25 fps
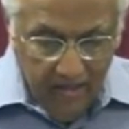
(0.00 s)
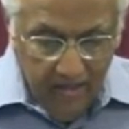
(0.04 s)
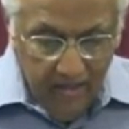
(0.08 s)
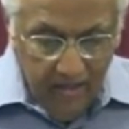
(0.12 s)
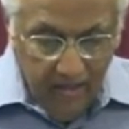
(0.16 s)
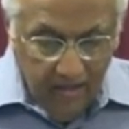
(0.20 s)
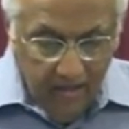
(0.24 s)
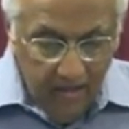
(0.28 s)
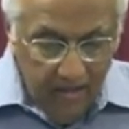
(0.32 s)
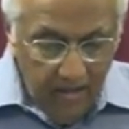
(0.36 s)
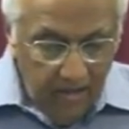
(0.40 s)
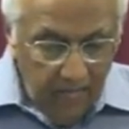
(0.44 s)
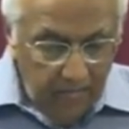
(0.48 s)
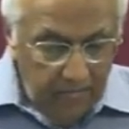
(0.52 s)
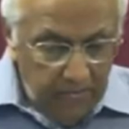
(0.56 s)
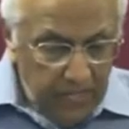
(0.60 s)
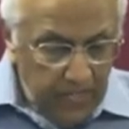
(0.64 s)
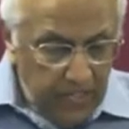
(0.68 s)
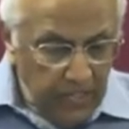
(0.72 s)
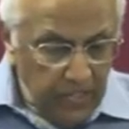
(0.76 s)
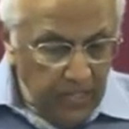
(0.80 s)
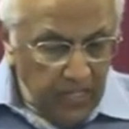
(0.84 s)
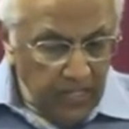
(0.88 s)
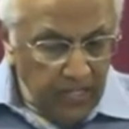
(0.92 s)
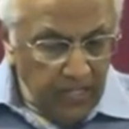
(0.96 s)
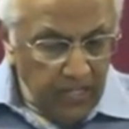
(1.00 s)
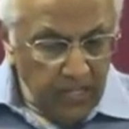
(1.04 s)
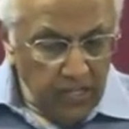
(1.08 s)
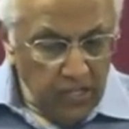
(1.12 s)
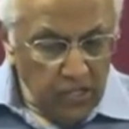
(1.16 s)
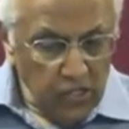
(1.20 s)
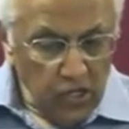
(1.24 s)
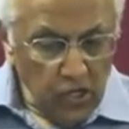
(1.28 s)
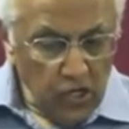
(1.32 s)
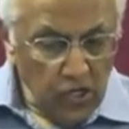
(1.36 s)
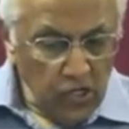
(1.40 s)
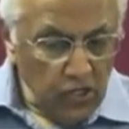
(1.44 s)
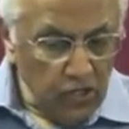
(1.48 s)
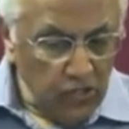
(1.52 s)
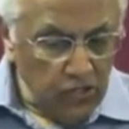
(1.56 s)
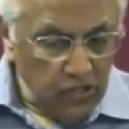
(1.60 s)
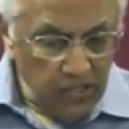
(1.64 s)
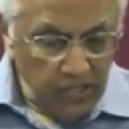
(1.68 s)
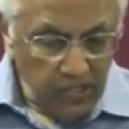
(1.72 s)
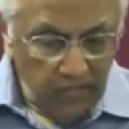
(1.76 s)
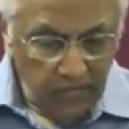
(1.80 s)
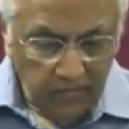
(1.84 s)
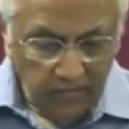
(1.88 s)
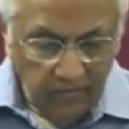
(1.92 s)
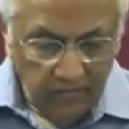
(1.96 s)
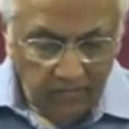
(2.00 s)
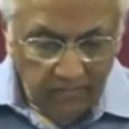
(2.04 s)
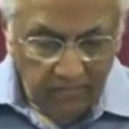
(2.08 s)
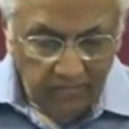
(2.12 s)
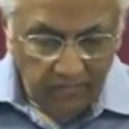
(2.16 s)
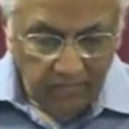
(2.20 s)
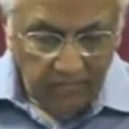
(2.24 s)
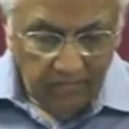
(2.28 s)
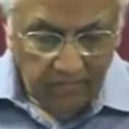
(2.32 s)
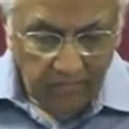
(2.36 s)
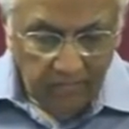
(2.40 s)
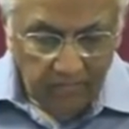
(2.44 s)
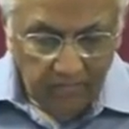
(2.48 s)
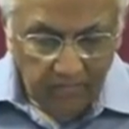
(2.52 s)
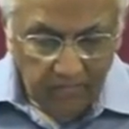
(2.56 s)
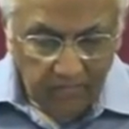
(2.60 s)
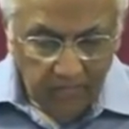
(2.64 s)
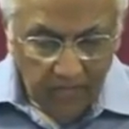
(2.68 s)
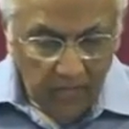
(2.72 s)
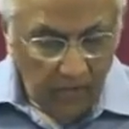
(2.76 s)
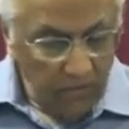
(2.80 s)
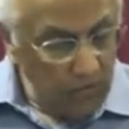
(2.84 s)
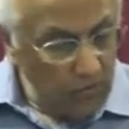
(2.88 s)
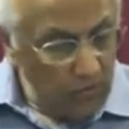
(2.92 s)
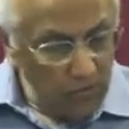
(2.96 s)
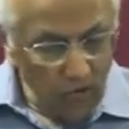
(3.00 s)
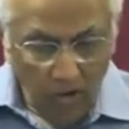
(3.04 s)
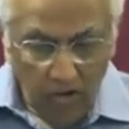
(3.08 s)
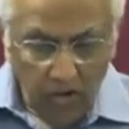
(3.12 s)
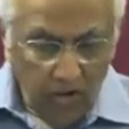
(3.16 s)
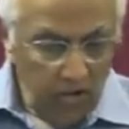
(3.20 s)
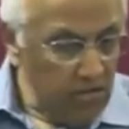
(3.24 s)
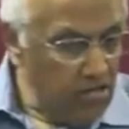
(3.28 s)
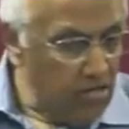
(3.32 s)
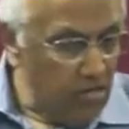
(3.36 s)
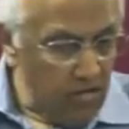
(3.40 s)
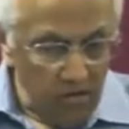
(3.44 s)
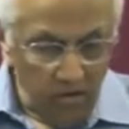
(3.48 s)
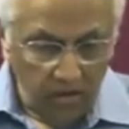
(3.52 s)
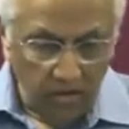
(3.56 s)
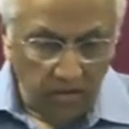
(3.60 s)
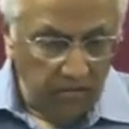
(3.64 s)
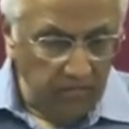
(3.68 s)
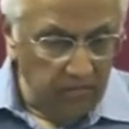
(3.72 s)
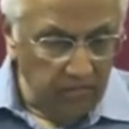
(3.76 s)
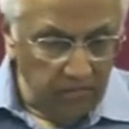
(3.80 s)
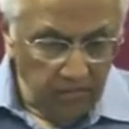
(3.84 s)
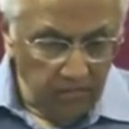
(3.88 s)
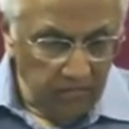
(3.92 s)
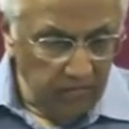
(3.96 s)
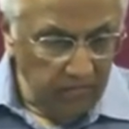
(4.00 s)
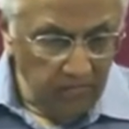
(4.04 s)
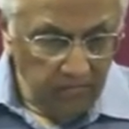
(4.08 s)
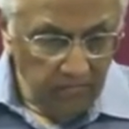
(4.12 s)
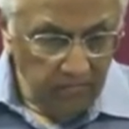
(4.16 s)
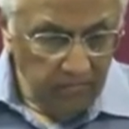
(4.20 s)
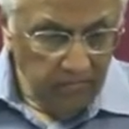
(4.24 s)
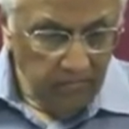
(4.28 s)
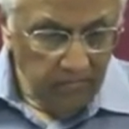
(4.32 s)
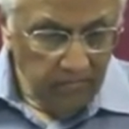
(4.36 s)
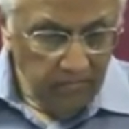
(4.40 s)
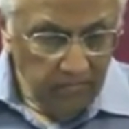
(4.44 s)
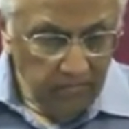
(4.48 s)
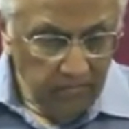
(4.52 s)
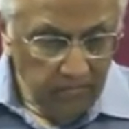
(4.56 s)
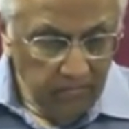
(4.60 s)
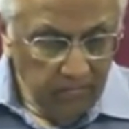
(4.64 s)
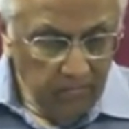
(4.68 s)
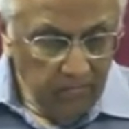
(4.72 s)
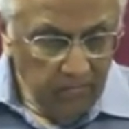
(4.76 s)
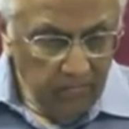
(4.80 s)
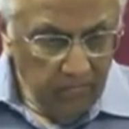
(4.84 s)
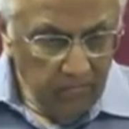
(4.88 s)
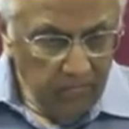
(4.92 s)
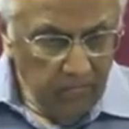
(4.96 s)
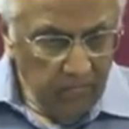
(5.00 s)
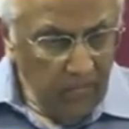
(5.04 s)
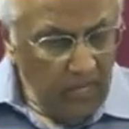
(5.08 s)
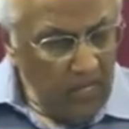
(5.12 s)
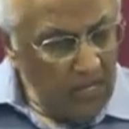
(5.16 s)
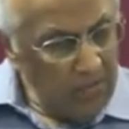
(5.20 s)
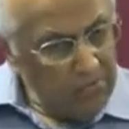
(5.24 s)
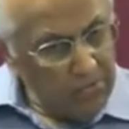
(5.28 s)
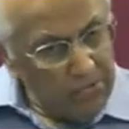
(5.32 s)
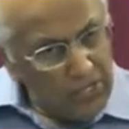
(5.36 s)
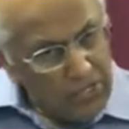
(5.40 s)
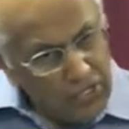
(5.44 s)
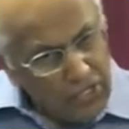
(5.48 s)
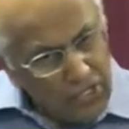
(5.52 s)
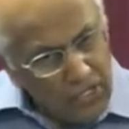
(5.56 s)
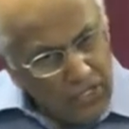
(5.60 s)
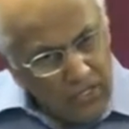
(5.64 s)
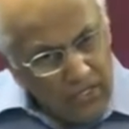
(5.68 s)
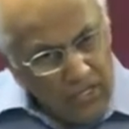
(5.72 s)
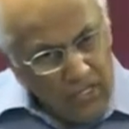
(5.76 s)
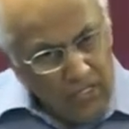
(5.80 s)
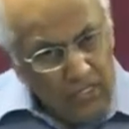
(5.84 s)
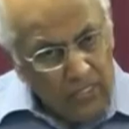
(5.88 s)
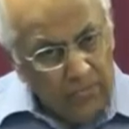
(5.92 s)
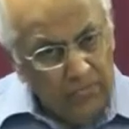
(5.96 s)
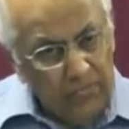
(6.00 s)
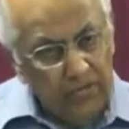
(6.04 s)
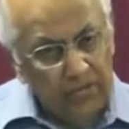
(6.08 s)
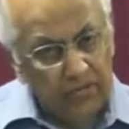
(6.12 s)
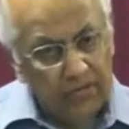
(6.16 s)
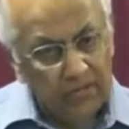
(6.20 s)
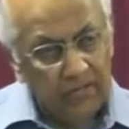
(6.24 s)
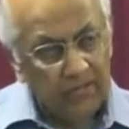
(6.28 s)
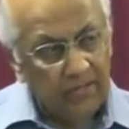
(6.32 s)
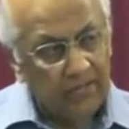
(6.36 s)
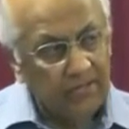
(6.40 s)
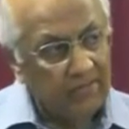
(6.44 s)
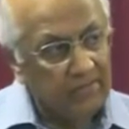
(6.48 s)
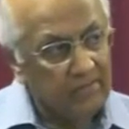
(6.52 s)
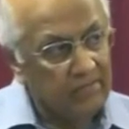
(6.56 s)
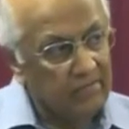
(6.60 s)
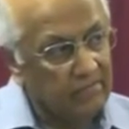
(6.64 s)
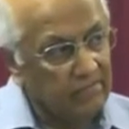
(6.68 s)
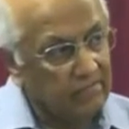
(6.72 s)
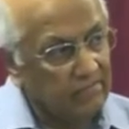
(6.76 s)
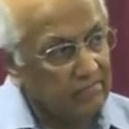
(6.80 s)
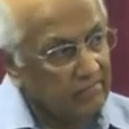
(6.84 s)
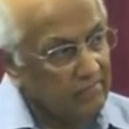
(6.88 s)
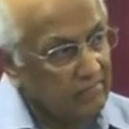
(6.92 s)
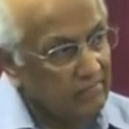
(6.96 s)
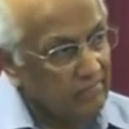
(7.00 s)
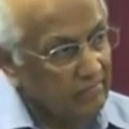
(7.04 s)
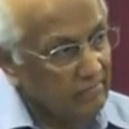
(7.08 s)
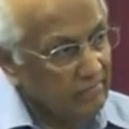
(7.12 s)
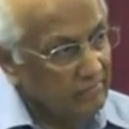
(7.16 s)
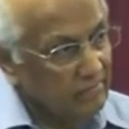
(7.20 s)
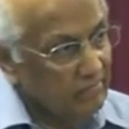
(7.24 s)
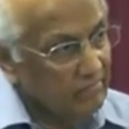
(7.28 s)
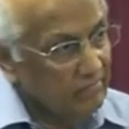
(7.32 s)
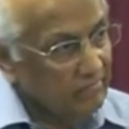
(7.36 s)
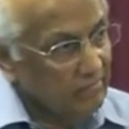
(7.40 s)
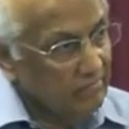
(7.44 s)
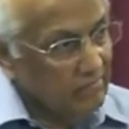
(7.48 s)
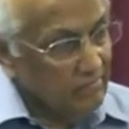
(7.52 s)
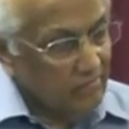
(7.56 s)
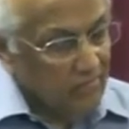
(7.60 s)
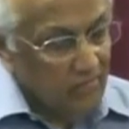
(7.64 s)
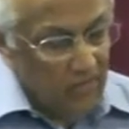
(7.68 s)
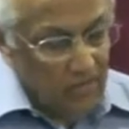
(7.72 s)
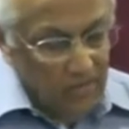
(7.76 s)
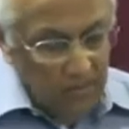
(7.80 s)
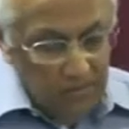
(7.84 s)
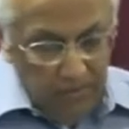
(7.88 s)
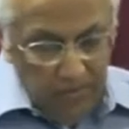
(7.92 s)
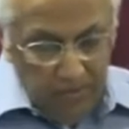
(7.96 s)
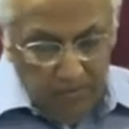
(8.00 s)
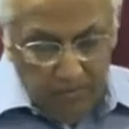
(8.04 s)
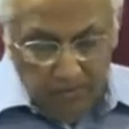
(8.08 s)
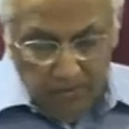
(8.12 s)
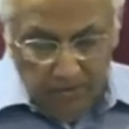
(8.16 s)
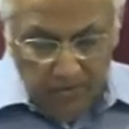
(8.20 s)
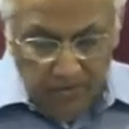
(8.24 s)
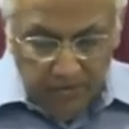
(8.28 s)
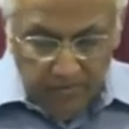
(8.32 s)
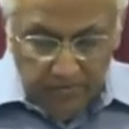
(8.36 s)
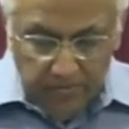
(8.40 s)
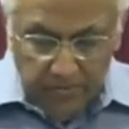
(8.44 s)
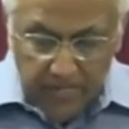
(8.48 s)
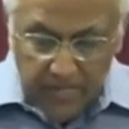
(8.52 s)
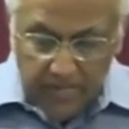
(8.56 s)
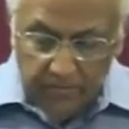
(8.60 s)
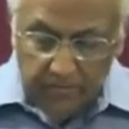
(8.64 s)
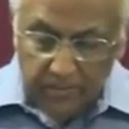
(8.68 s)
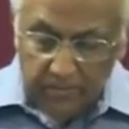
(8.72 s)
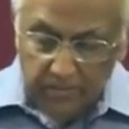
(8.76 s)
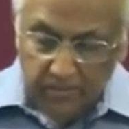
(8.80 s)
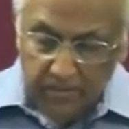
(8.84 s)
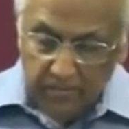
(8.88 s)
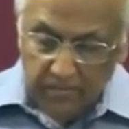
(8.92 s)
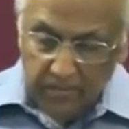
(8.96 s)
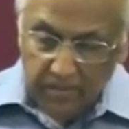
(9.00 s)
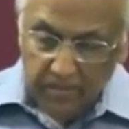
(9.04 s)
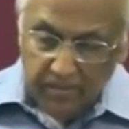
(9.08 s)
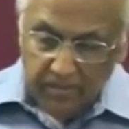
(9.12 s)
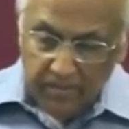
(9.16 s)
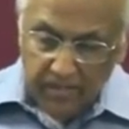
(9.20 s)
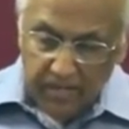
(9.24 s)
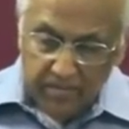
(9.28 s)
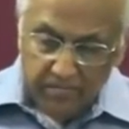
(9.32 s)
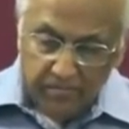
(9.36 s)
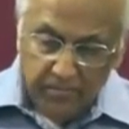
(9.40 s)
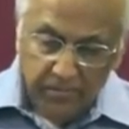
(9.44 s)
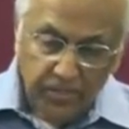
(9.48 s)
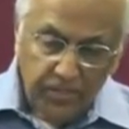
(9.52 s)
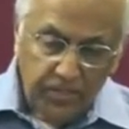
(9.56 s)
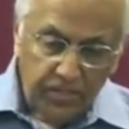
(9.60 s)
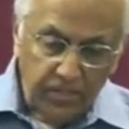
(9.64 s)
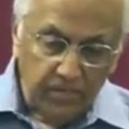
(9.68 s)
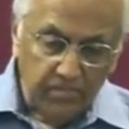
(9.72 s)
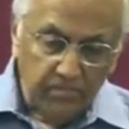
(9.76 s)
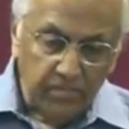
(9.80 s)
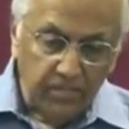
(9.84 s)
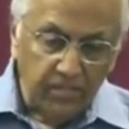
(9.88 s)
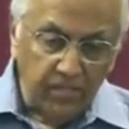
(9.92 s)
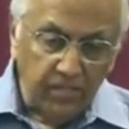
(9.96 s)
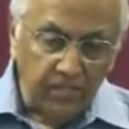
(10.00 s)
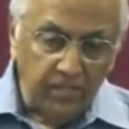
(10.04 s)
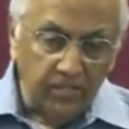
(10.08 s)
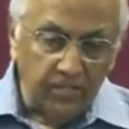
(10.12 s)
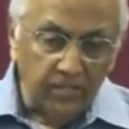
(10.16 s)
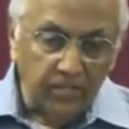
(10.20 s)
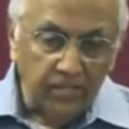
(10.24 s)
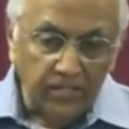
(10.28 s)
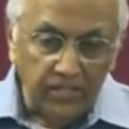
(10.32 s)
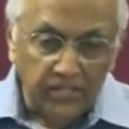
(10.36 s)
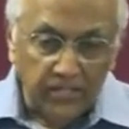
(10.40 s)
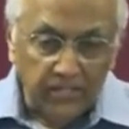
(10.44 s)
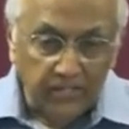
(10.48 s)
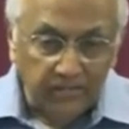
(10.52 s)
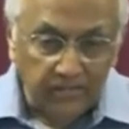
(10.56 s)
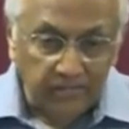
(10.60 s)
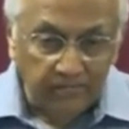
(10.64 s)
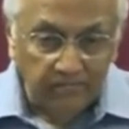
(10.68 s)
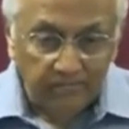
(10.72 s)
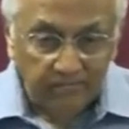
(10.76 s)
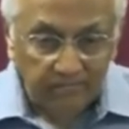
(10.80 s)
He didn't appreciate their doctrine. They were wrong in their doctrine. But he appreciated their spirit. There are people who are upset with me because I appreciate Mother Teresa.